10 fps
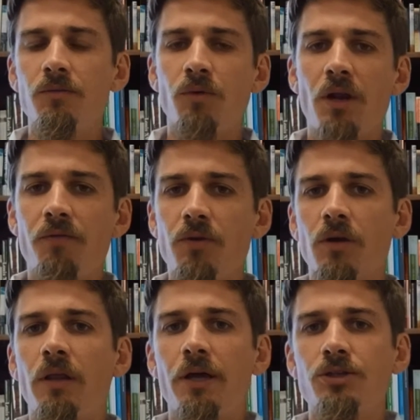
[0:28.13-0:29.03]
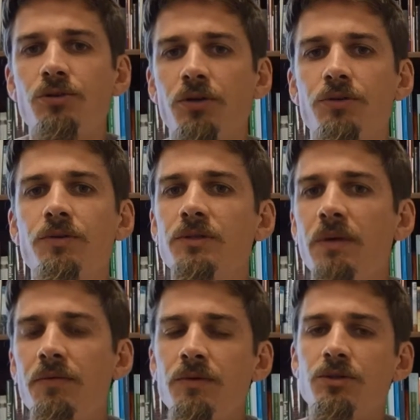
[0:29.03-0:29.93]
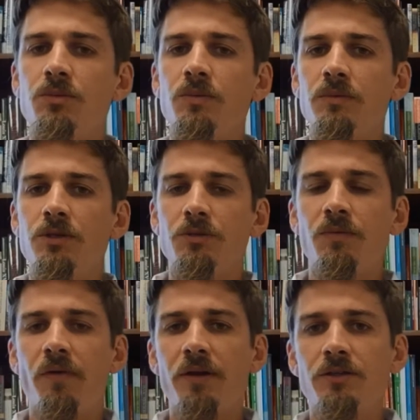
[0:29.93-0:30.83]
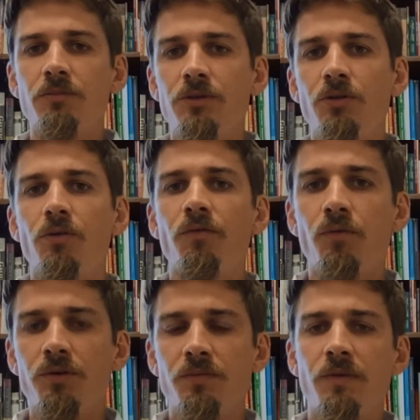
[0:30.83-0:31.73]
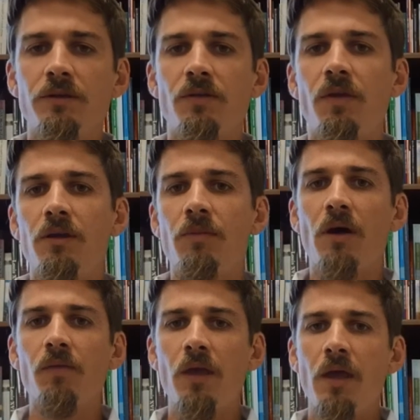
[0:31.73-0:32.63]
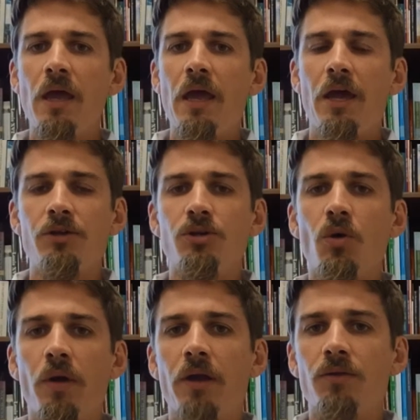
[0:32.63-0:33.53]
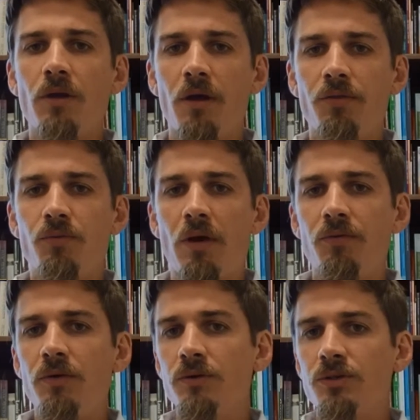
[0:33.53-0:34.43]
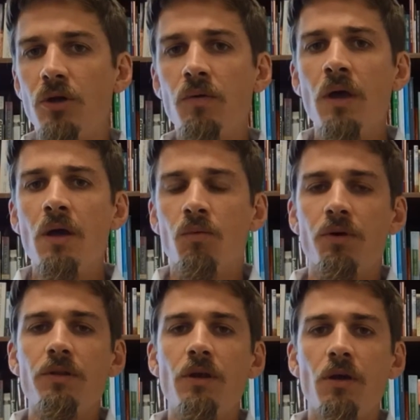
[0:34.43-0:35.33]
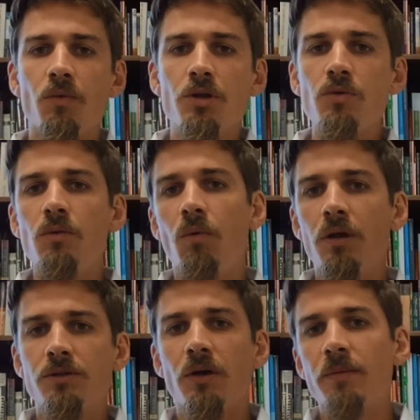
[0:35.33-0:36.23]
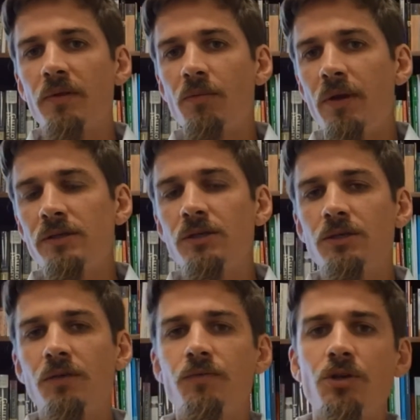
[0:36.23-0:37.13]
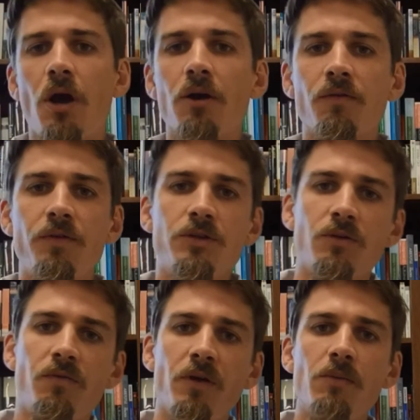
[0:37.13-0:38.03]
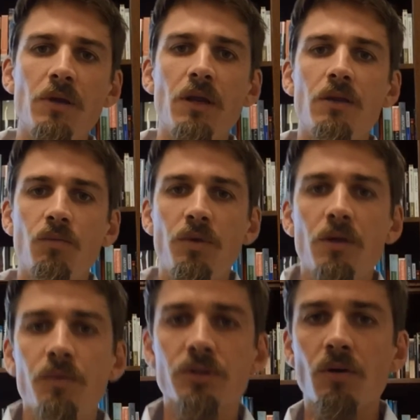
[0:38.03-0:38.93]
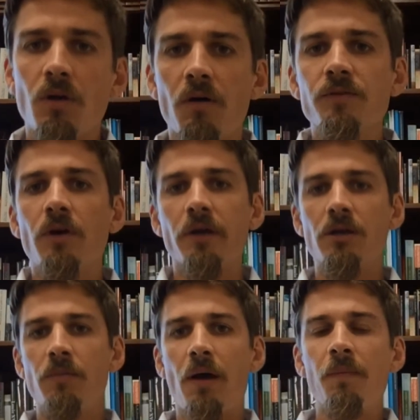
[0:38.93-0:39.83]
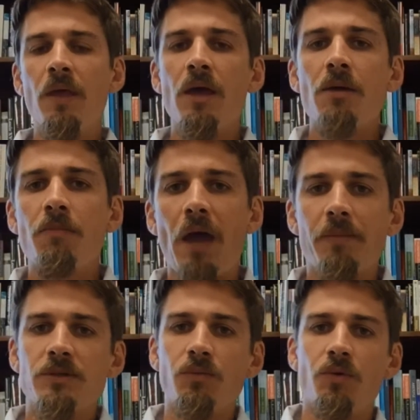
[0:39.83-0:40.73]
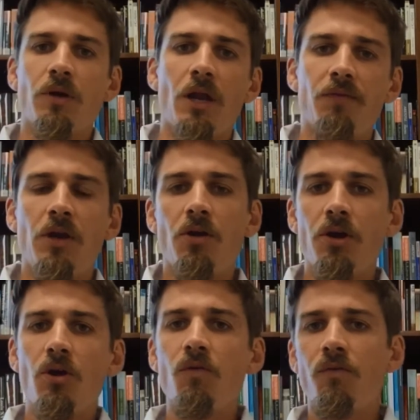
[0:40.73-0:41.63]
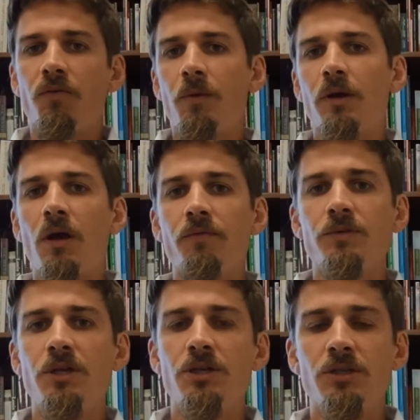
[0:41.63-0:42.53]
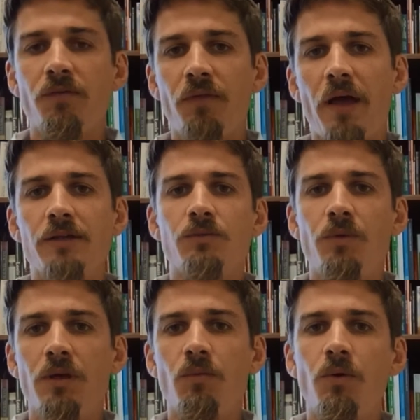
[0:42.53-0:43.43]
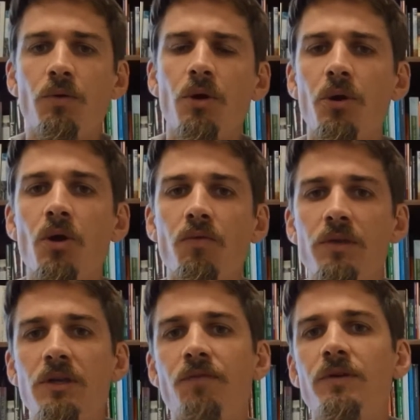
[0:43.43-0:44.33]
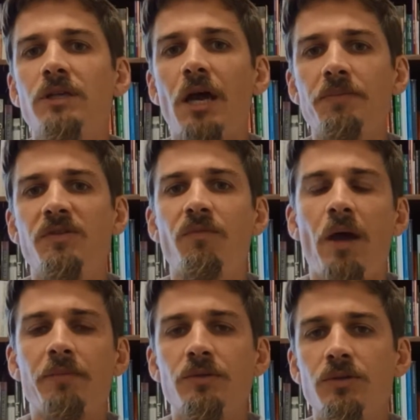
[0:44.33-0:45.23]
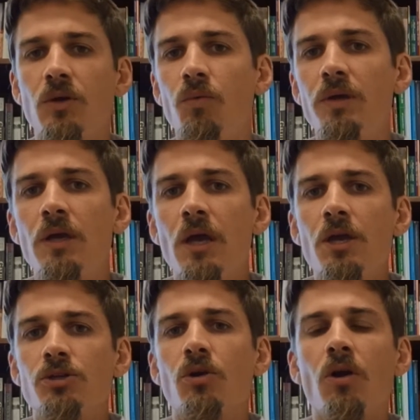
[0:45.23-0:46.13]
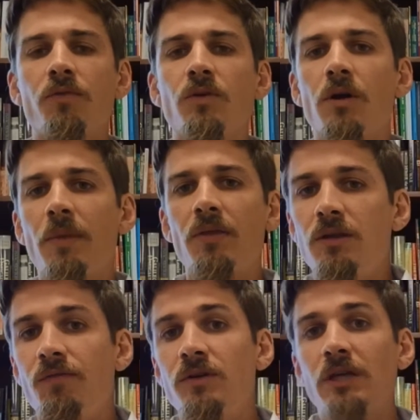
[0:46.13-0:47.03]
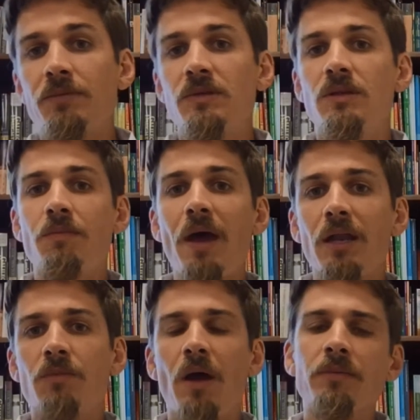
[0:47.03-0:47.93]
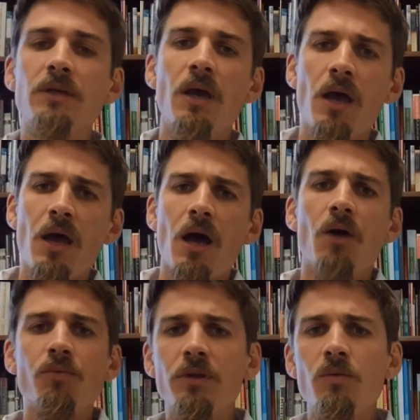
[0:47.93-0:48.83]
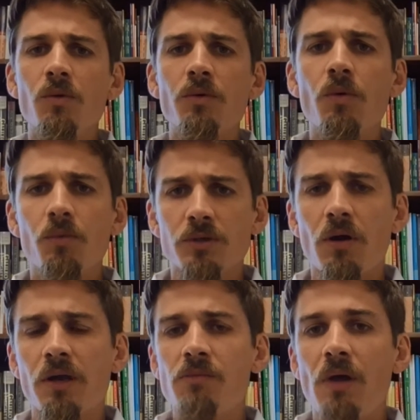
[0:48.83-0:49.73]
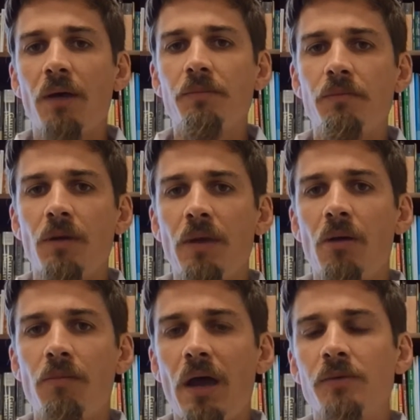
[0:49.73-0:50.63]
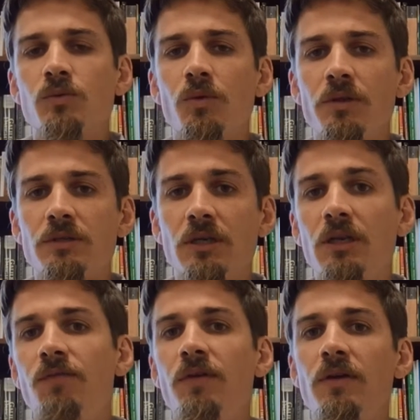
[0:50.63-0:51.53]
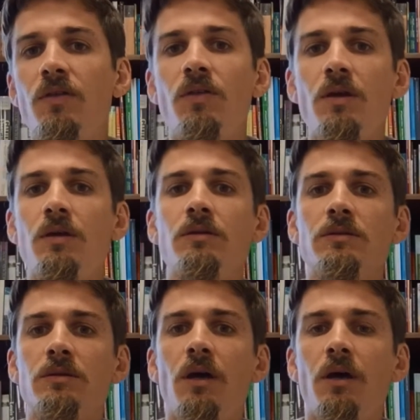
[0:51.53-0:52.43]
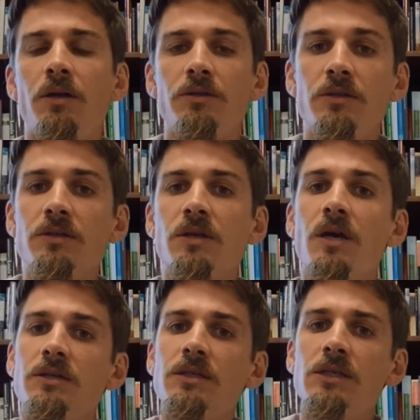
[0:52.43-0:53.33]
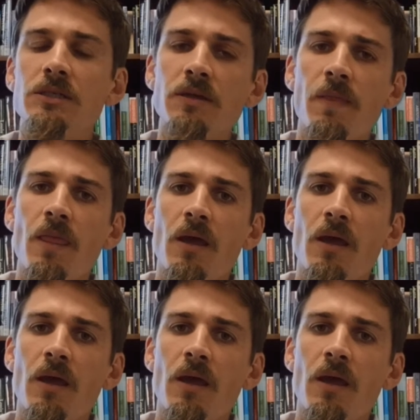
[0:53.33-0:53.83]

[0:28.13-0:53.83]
whatever your class structure is, maybe this should just provide some material for you, some things to think about as you're going throughout the year. So we're in Unit 1 talking about the basics of geography. So at the very beginning of the week, we started off talking about maps, and we were kind of carrying over from our conversation of last week, and we were going over the different types of maps. And so we started off talking about the different types of thematic maps. Really, when we're talking about maps, one of the significant things to discuss is